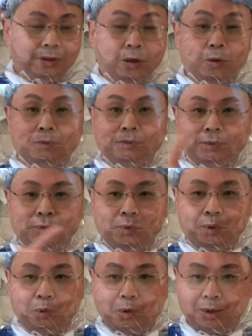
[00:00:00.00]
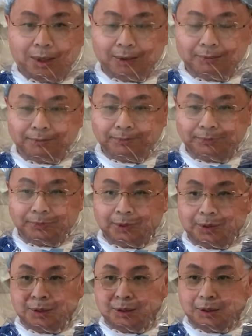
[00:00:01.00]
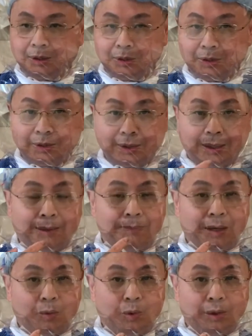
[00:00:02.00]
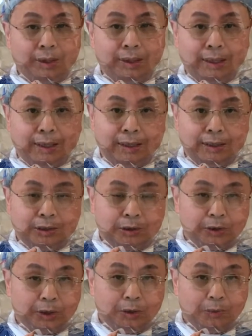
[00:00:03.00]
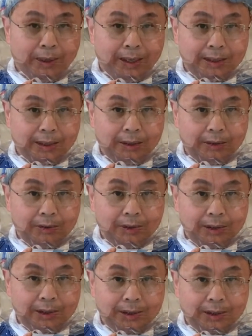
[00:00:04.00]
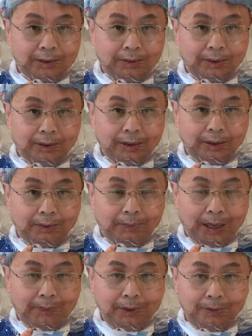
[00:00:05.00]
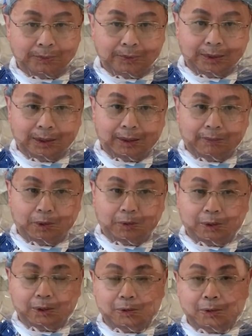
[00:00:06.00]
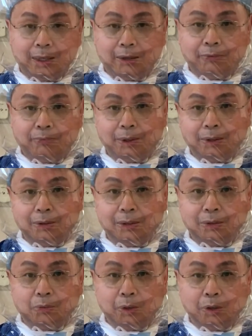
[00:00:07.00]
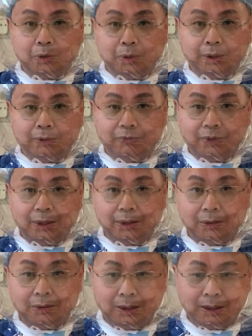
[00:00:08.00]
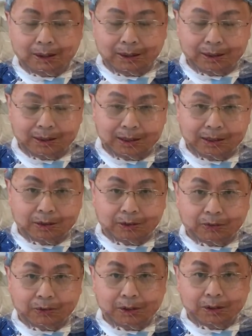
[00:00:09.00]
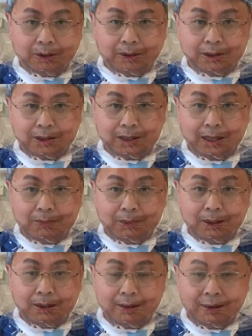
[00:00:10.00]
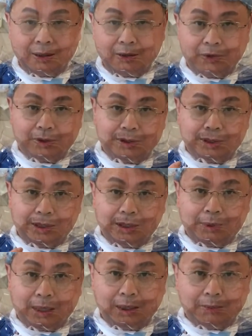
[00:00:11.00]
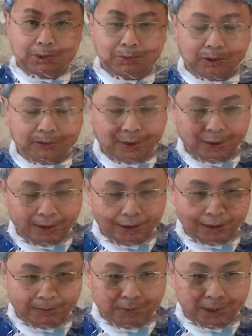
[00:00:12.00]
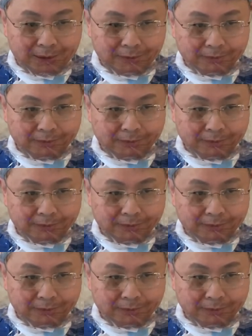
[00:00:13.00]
Oh, one more thing. I'm not wearing a surgical mask under this PAPR. I'm only doing that because we're doing a video and it's easier for you to understand me if you can see my lips move. But